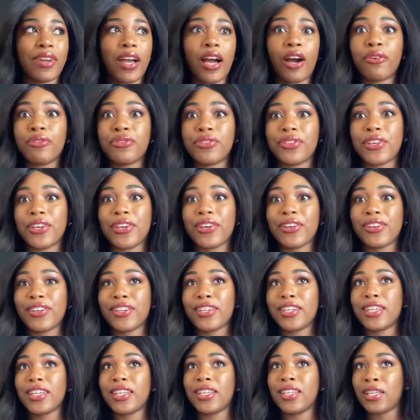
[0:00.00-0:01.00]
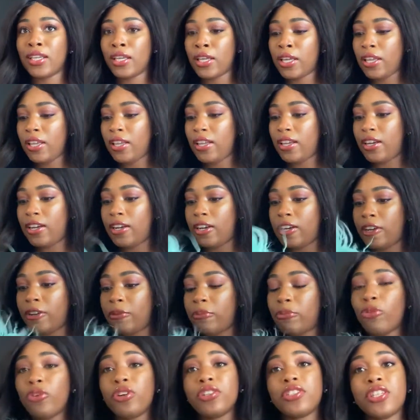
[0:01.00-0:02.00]
out there,
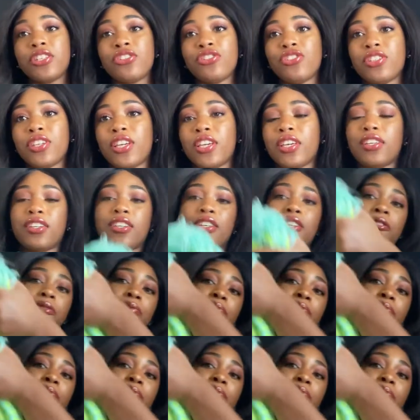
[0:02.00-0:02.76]
um, more attention getting.